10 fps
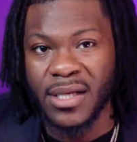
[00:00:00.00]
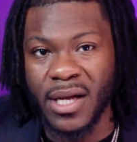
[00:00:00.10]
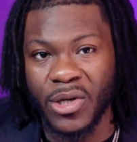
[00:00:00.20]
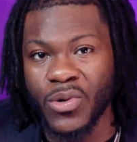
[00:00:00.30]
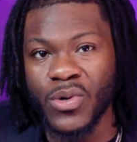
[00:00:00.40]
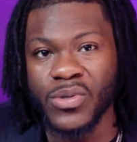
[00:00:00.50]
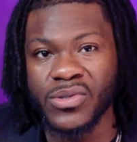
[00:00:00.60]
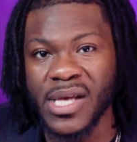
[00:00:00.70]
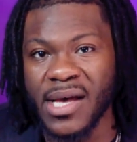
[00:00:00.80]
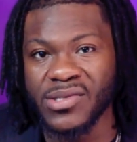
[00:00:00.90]
Dela
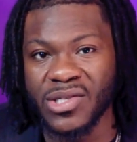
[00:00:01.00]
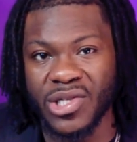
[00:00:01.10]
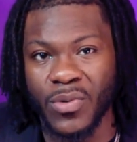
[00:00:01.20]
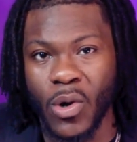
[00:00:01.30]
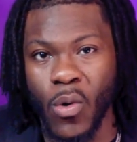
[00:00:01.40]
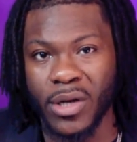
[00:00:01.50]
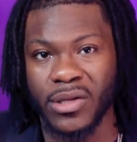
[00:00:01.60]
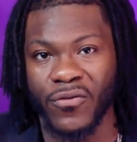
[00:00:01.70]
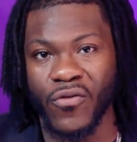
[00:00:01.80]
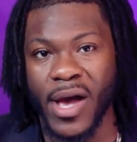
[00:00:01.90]
Cruz says that she
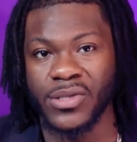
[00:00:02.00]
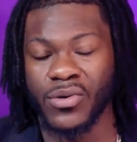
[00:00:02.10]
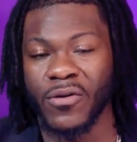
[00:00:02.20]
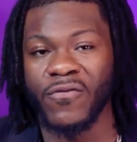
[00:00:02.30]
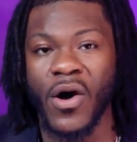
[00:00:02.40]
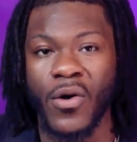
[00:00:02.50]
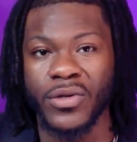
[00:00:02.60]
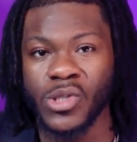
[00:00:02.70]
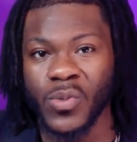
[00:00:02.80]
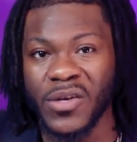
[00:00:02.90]
recorded the phrase on her
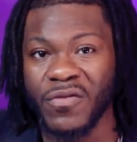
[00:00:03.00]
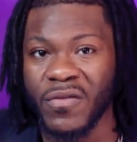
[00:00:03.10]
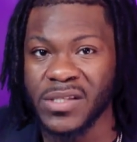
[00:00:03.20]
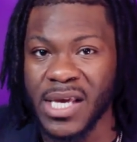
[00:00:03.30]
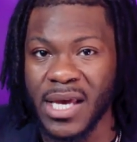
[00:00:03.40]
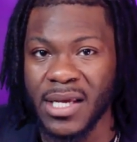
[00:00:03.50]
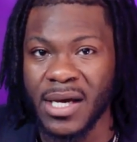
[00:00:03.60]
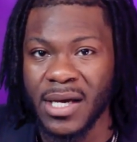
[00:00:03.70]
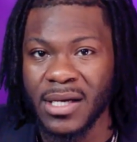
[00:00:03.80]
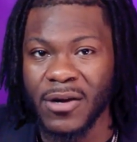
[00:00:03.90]
phone in 2015
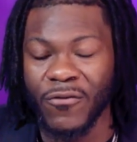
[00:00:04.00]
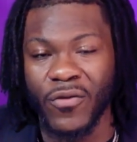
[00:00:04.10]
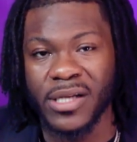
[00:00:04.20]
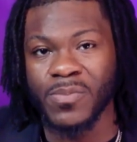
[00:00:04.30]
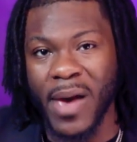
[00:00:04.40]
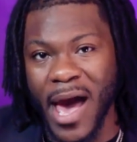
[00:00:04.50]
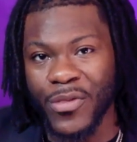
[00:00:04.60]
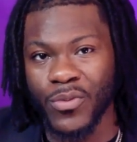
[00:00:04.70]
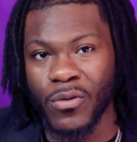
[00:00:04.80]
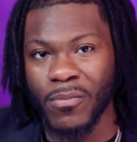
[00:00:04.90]
in her friend's
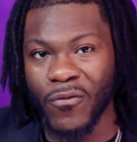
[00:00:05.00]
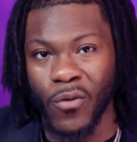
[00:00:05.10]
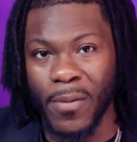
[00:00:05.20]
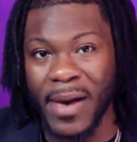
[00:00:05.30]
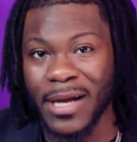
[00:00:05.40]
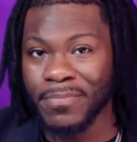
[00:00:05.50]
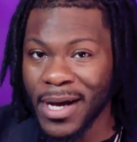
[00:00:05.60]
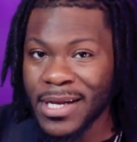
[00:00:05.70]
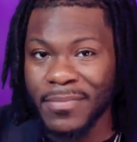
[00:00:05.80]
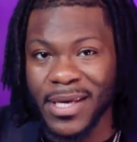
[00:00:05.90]
bathroom before Bad
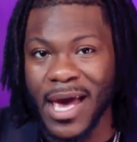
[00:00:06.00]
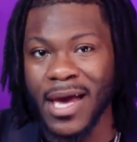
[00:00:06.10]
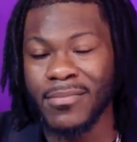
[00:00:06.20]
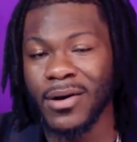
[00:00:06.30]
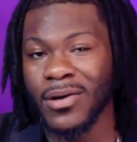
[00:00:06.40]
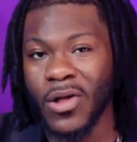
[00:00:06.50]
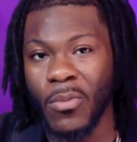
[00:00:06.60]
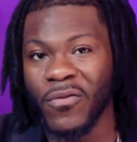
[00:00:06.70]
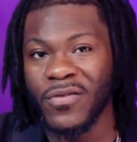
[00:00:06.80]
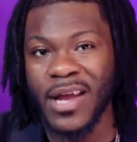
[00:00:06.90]
Bunny became a
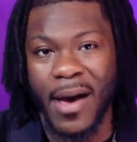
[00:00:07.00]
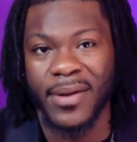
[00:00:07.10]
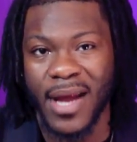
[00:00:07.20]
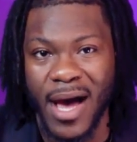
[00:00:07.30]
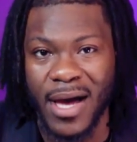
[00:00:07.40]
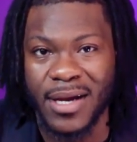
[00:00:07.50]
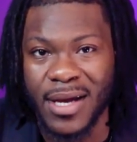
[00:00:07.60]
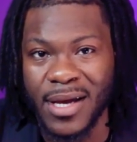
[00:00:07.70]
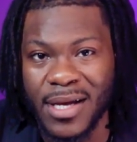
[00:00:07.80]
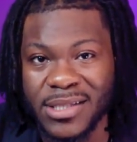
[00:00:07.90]
global phenomenon.
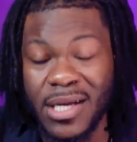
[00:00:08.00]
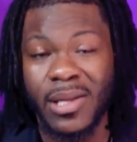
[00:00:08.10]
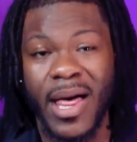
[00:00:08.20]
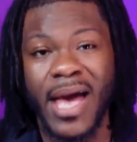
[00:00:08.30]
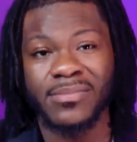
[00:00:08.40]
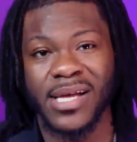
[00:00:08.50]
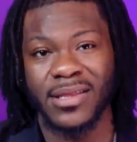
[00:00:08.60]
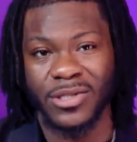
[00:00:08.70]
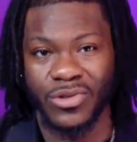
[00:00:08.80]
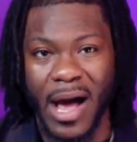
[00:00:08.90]
She claims
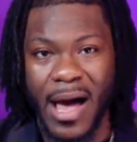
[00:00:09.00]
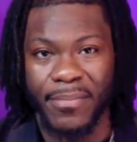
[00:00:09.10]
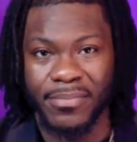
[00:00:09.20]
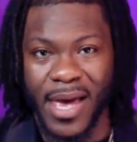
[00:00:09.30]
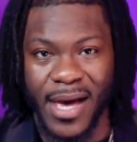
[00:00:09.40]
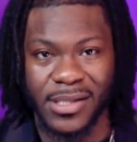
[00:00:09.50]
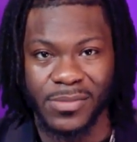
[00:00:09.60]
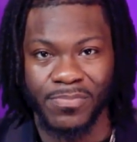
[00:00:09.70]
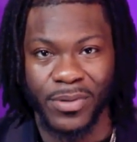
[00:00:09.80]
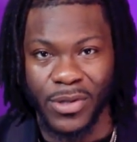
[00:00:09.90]
that the drop,
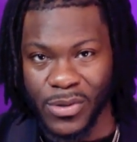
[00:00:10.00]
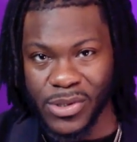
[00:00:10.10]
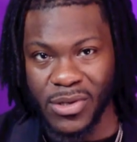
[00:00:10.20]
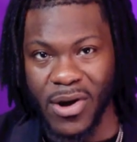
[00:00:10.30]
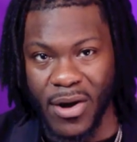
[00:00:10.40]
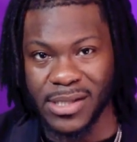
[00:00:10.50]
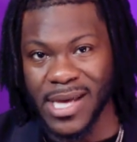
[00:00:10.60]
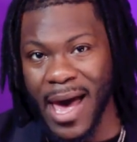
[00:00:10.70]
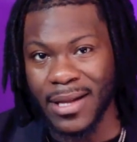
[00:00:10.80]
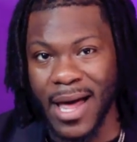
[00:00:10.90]
as producer and artist
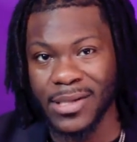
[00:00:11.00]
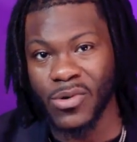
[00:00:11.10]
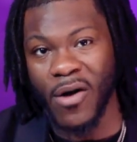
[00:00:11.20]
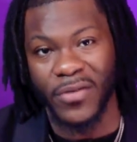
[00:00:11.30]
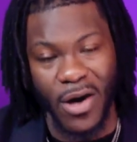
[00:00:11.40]
taglines are often